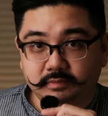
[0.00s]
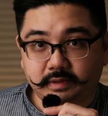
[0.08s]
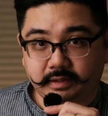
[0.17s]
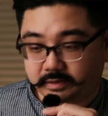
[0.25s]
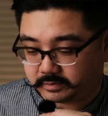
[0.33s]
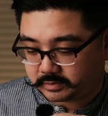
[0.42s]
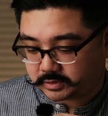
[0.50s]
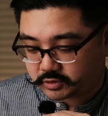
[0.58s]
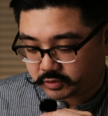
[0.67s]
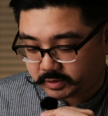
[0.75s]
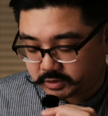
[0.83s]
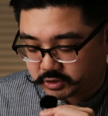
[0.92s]
now let's
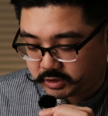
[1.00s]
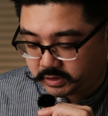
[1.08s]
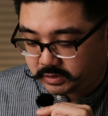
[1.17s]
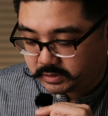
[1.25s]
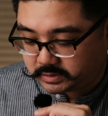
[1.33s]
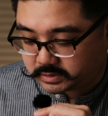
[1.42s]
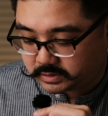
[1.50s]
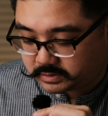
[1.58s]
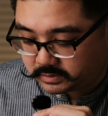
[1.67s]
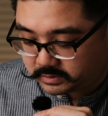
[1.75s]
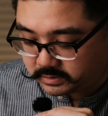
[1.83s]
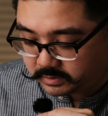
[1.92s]
try this cheese,
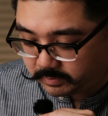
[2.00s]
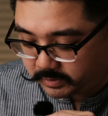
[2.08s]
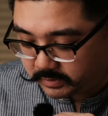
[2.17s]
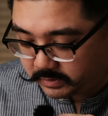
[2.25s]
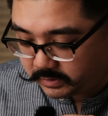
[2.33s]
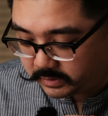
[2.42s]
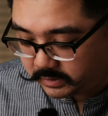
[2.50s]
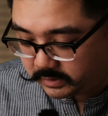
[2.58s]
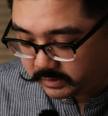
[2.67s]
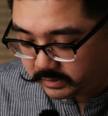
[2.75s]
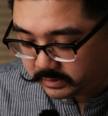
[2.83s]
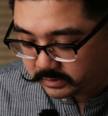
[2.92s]
dip it in
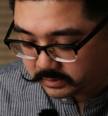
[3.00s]
honey.